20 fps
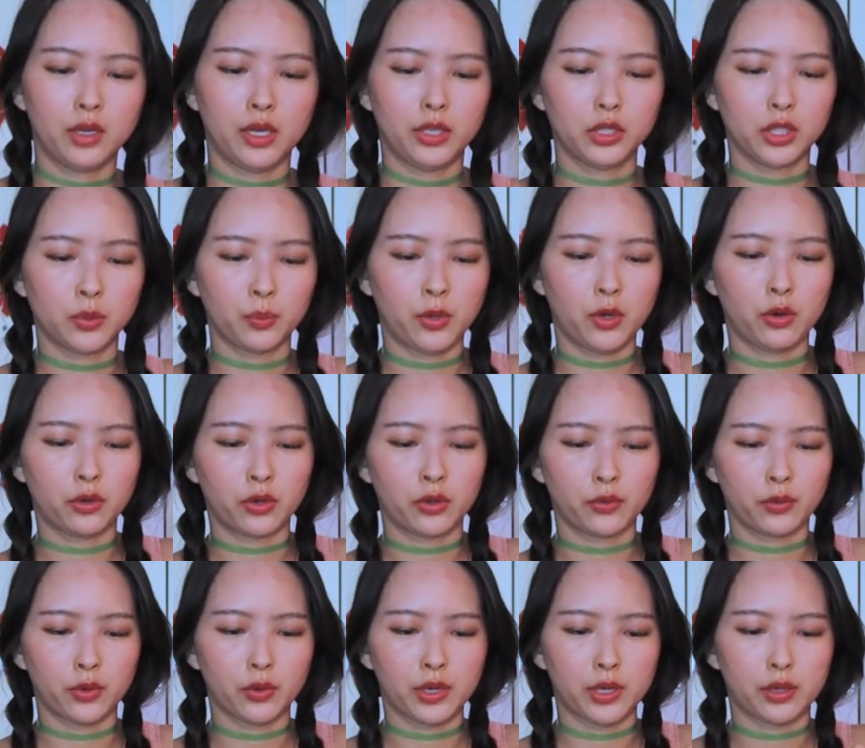I just poked
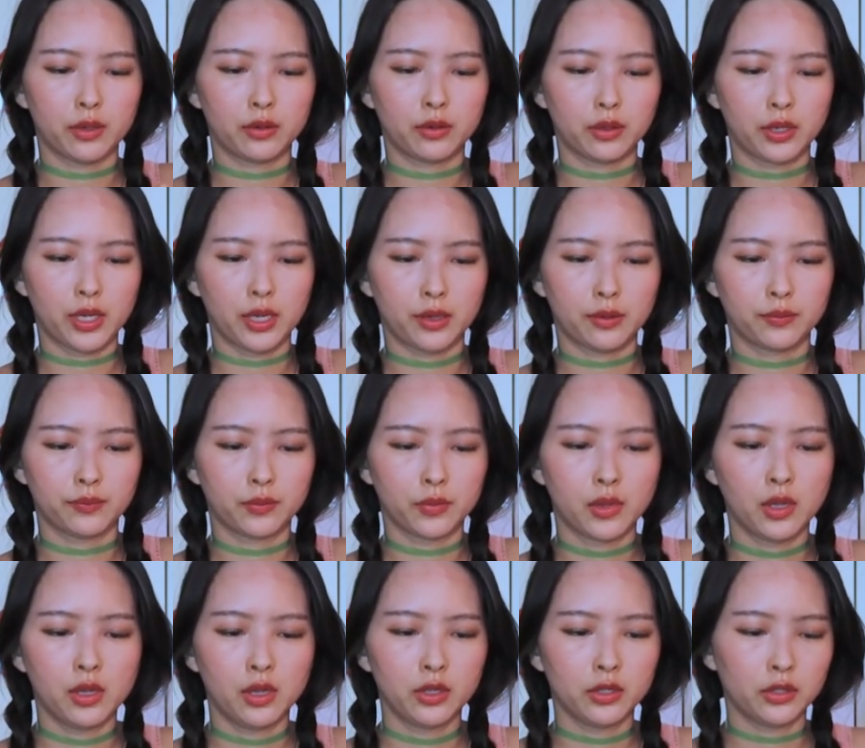through it. Okay,
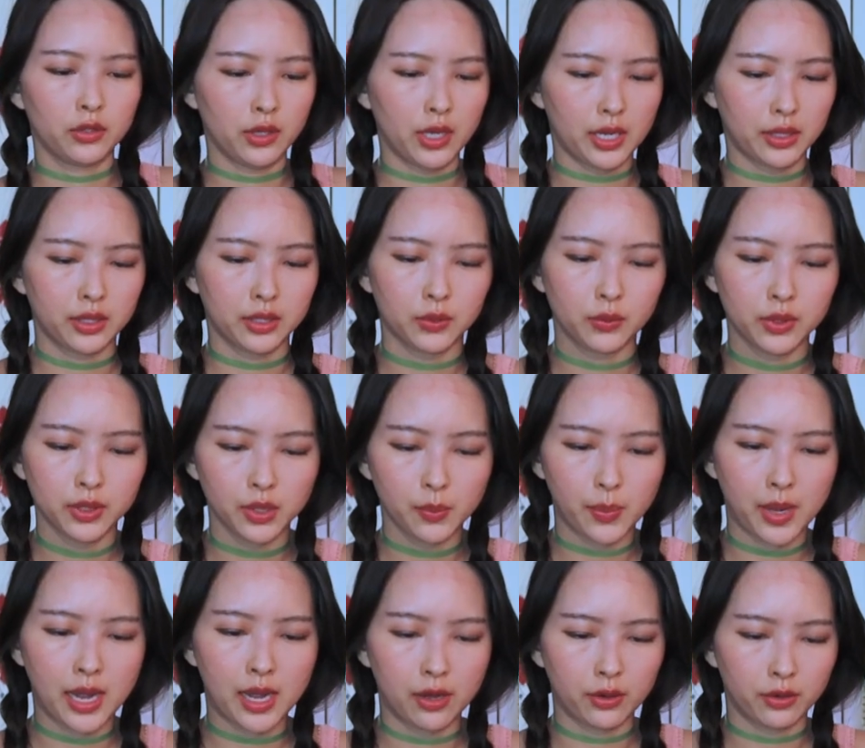so yeah, this one's a
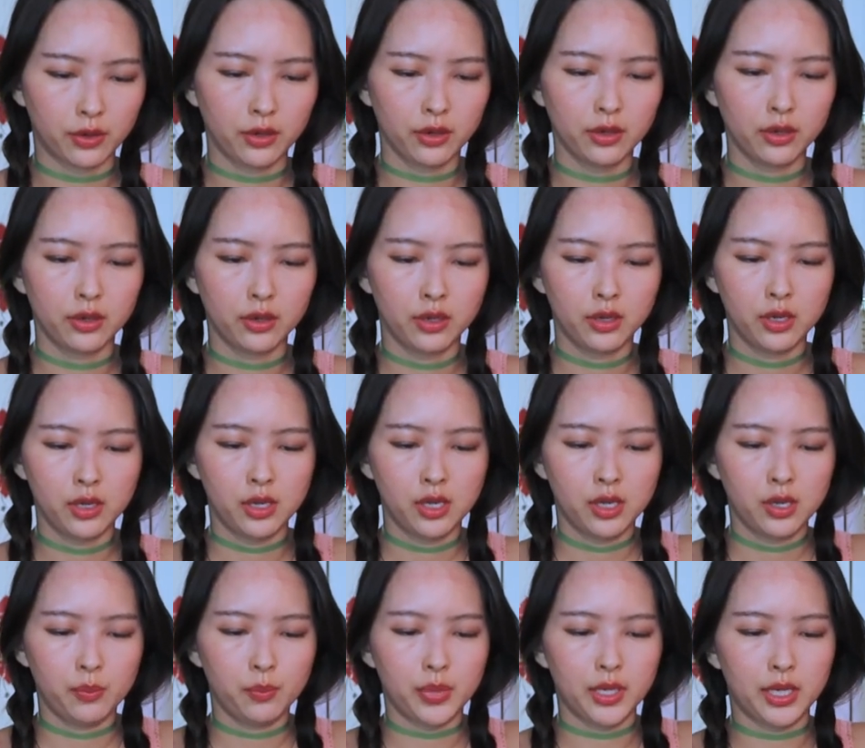powder,
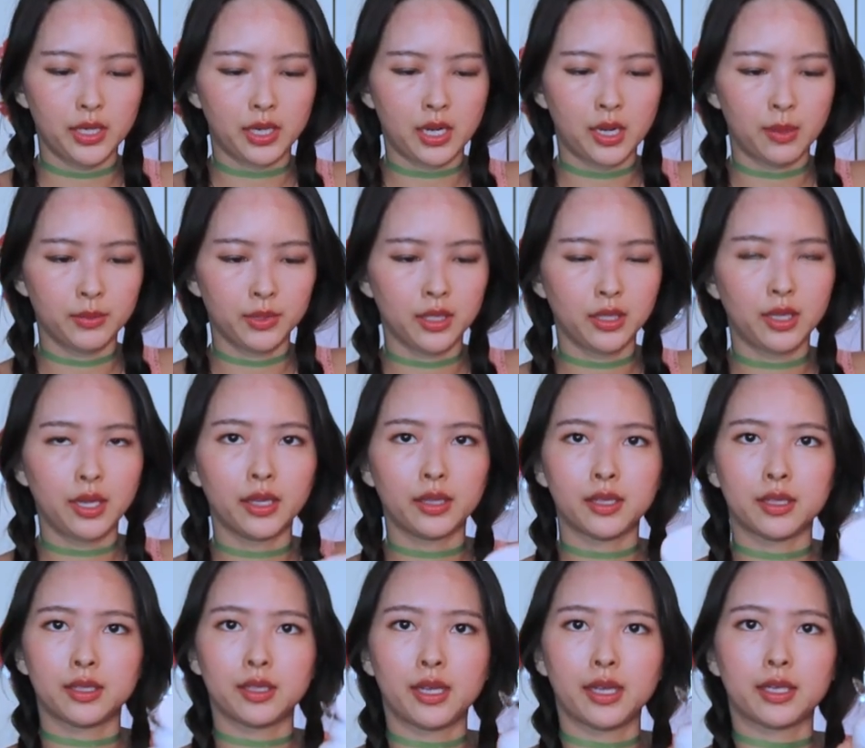but it comes in like
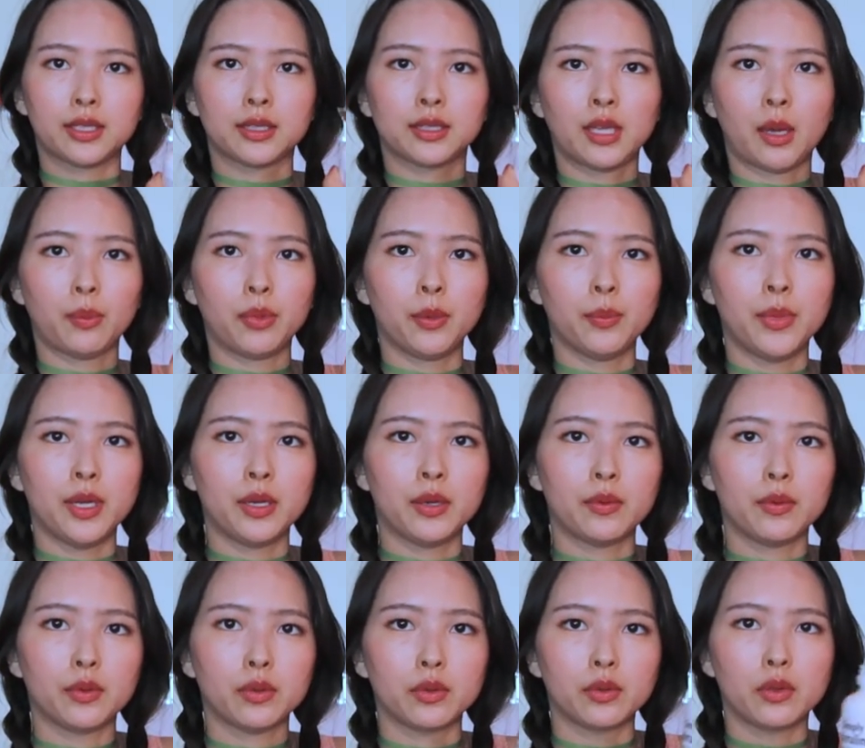this like supplement
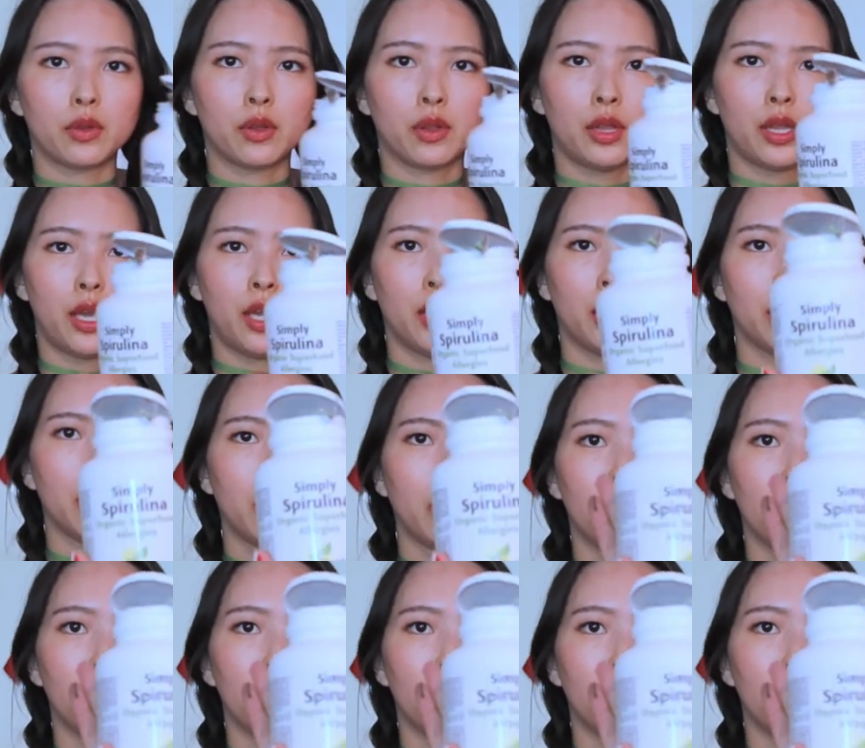thing.